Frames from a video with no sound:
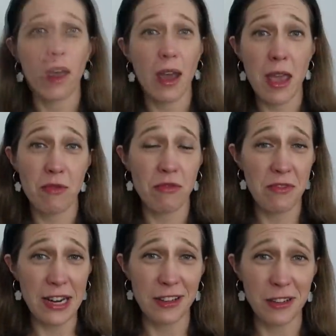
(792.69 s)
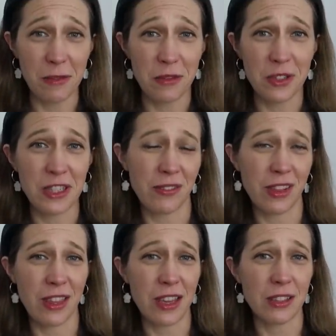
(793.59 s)
I am really looking forward to
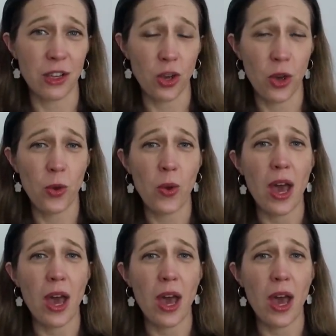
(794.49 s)
giving these a go.